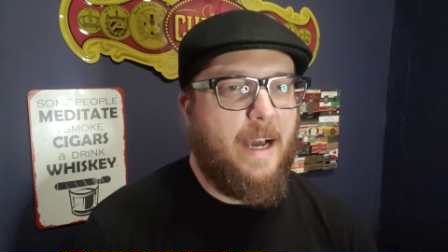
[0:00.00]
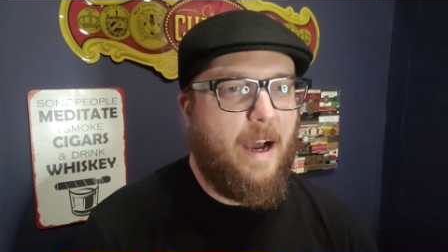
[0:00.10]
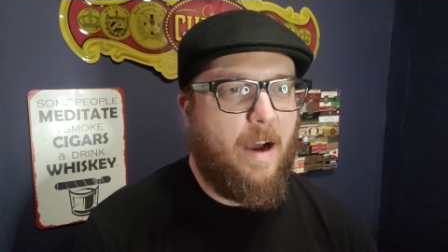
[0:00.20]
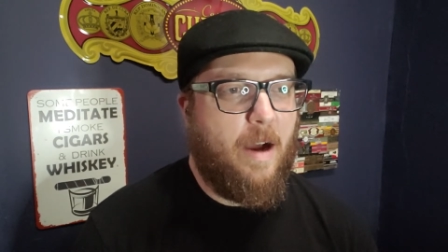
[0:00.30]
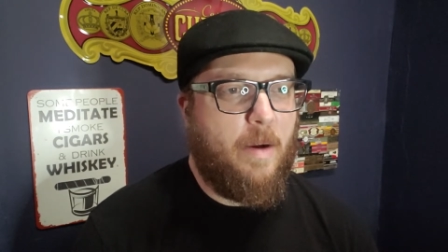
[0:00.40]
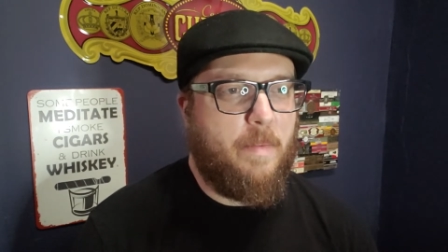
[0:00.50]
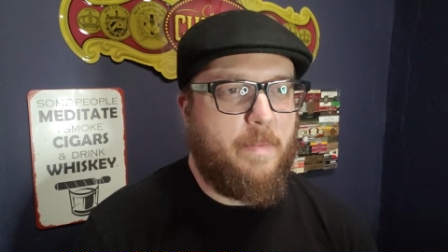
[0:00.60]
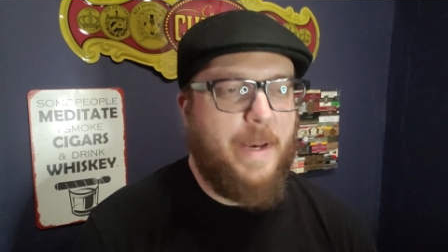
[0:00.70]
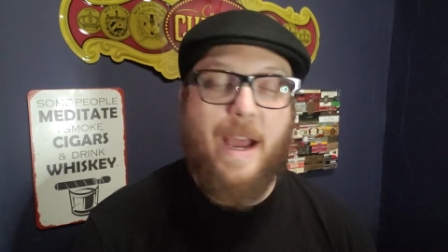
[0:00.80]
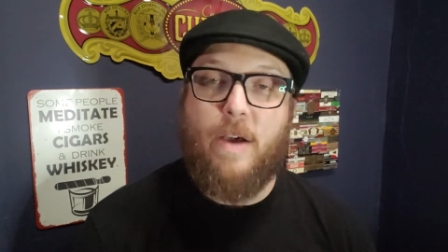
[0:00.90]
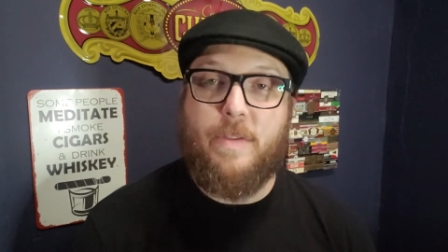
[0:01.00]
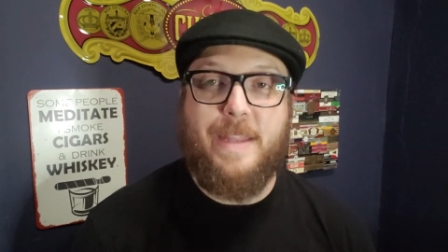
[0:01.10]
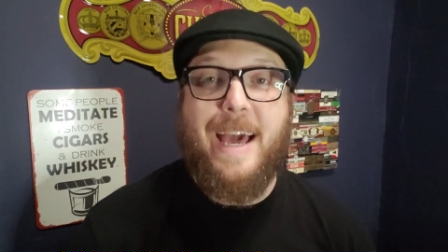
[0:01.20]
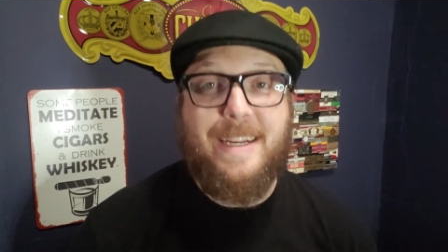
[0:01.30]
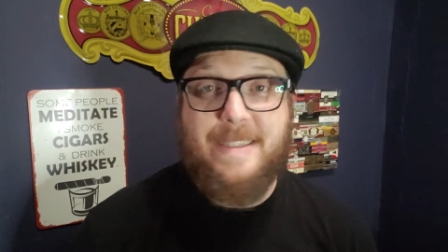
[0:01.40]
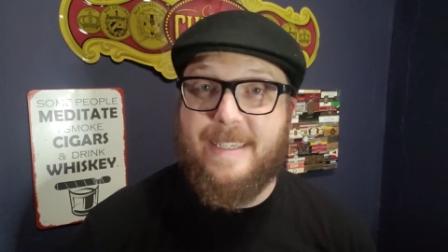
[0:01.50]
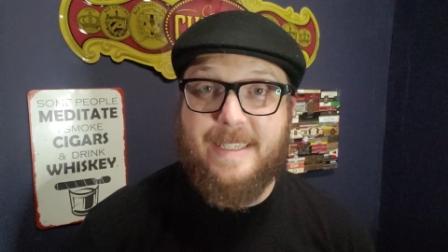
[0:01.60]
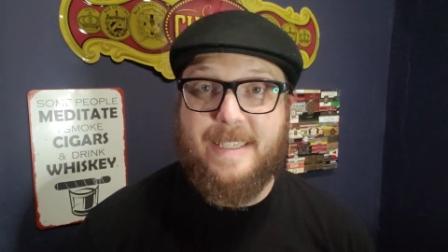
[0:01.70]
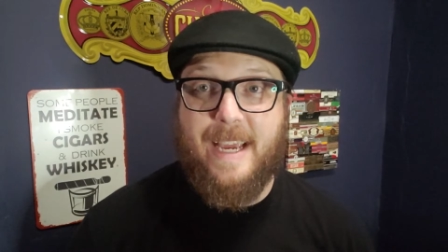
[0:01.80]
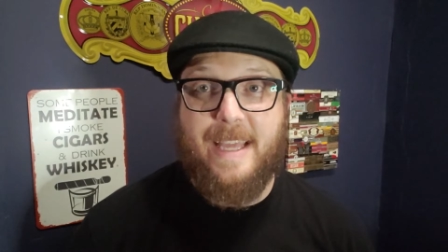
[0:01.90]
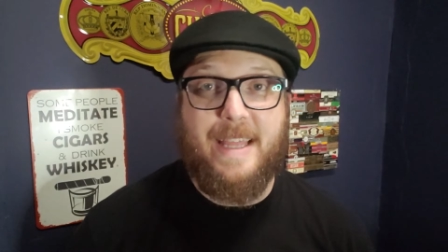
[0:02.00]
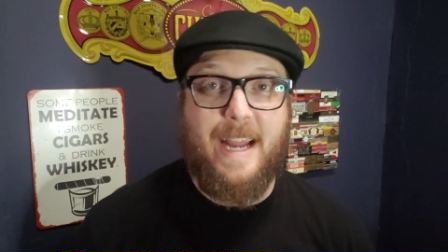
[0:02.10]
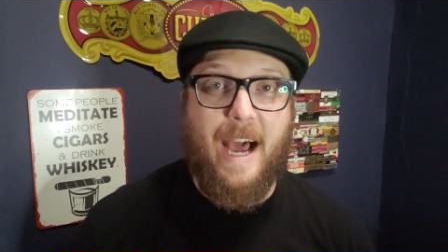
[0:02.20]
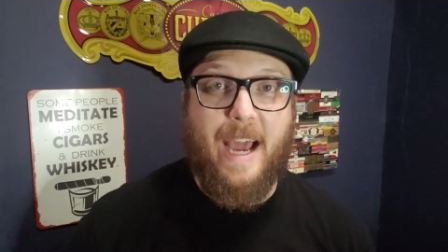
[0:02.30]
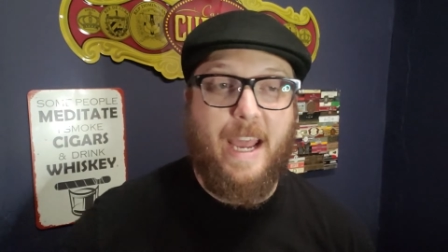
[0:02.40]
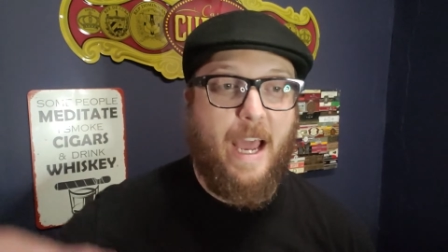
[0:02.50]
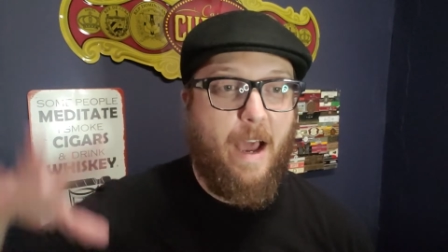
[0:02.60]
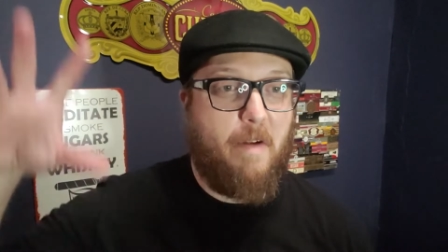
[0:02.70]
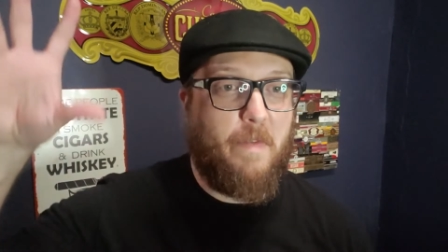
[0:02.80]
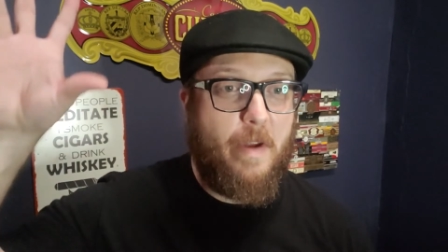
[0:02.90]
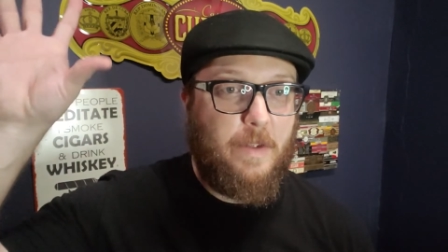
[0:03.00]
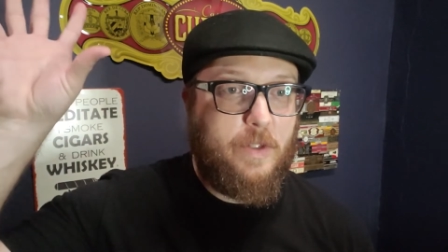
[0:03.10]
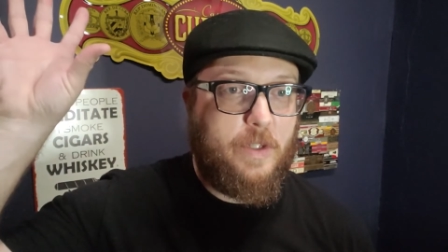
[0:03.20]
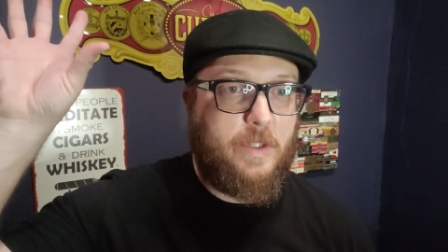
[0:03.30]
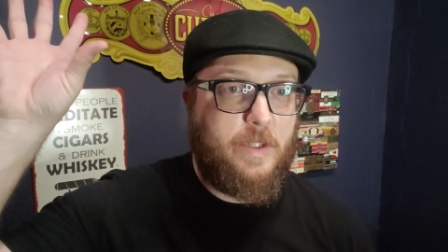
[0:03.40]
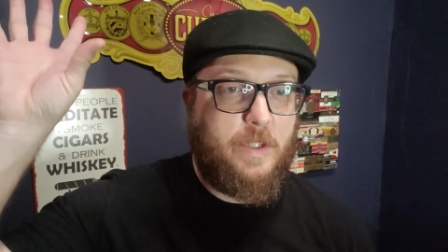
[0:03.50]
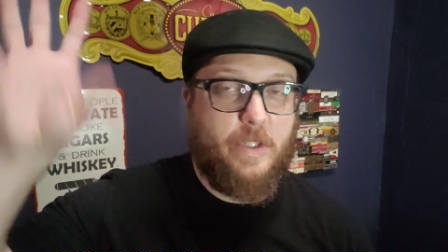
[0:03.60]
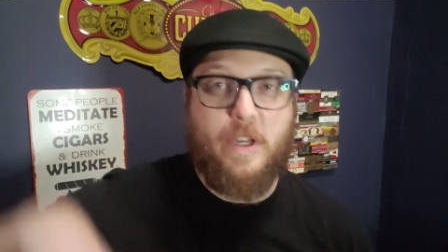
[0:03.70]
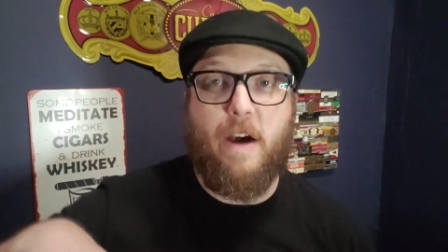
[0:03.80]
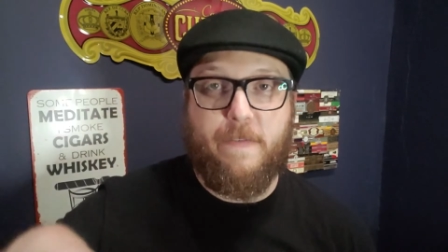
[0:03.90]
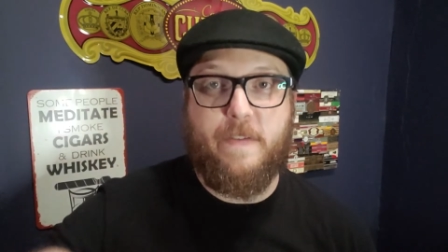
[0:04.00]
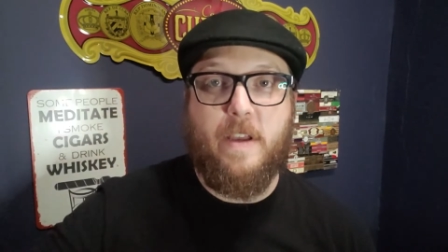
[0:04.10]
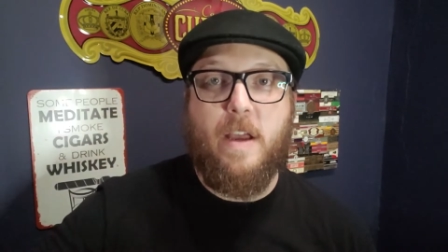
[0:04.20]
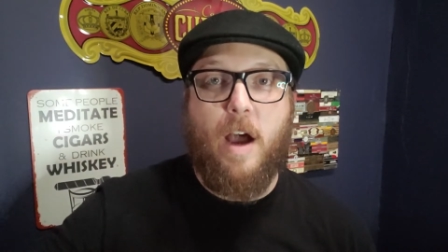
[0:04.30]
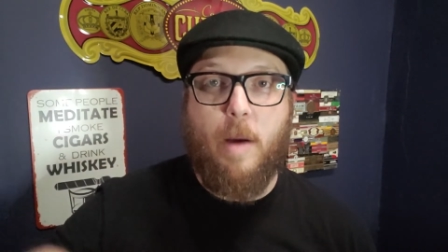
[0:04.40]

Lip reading: Now, that isn't to say that I have just stuffed